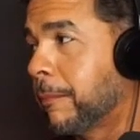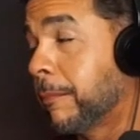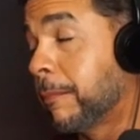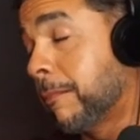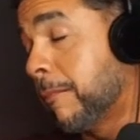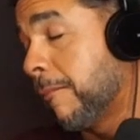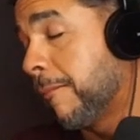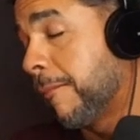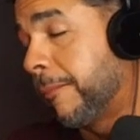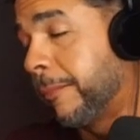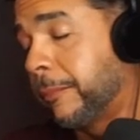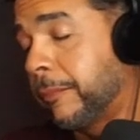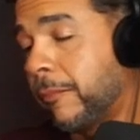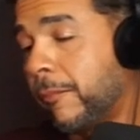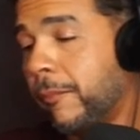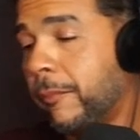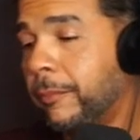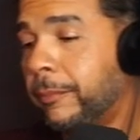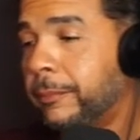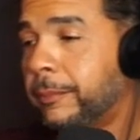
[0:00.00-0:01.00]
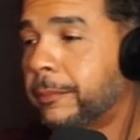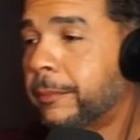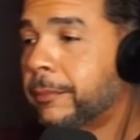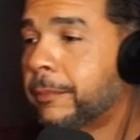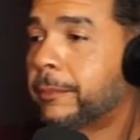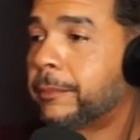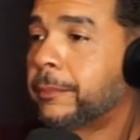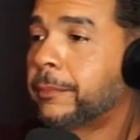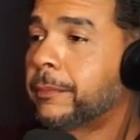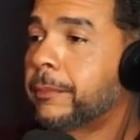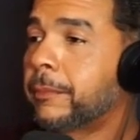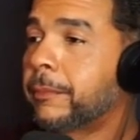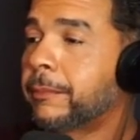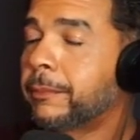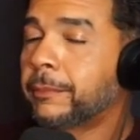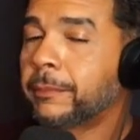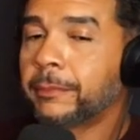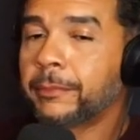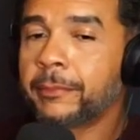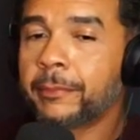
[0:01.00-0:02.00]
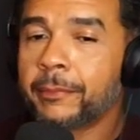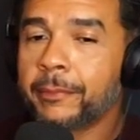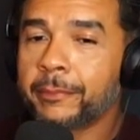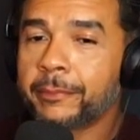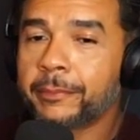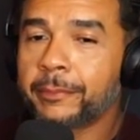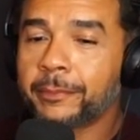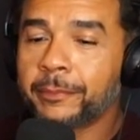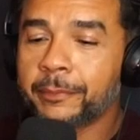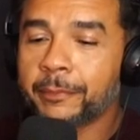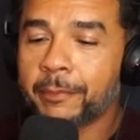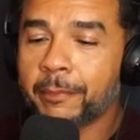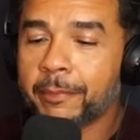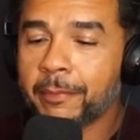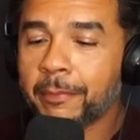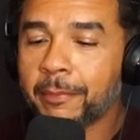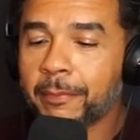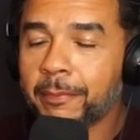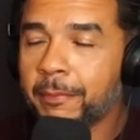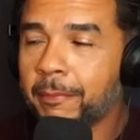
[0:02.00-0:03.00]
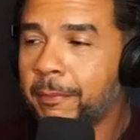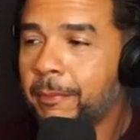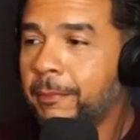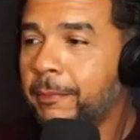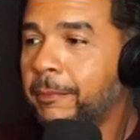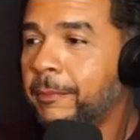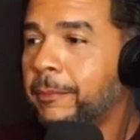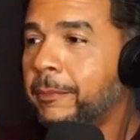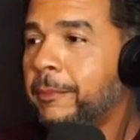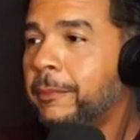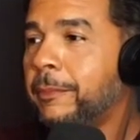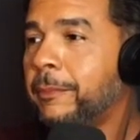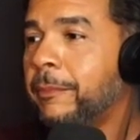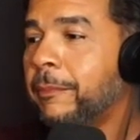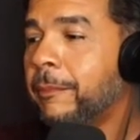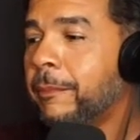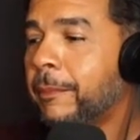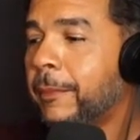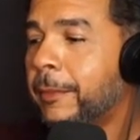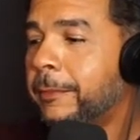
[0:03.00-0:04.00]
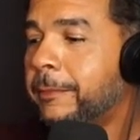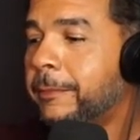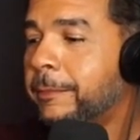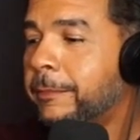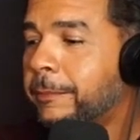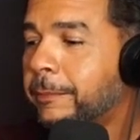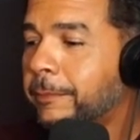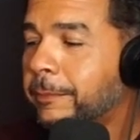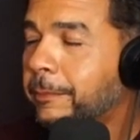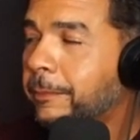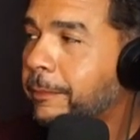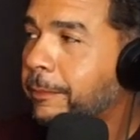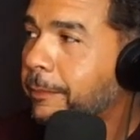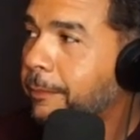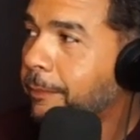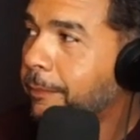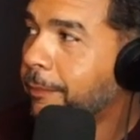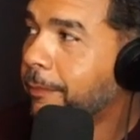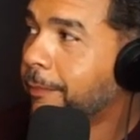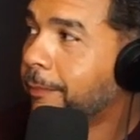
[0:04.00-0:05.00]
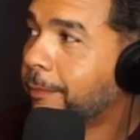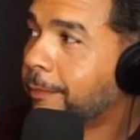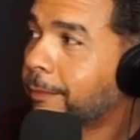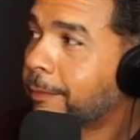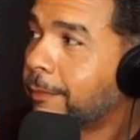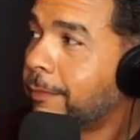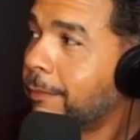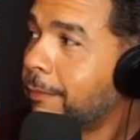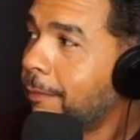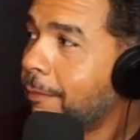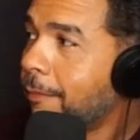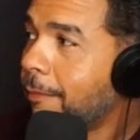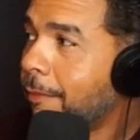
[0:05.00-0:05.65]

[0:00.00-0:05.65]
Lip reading: (not speaking)